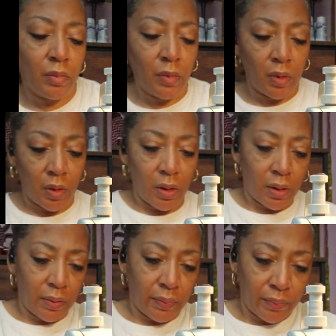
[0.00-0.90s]
Okay.
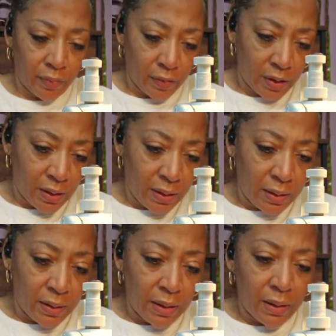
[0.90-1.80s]

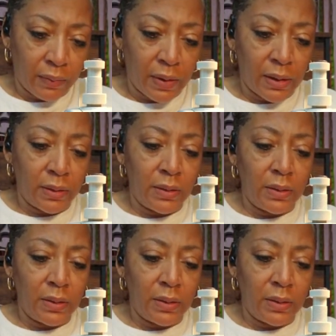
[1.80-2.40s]
Now I got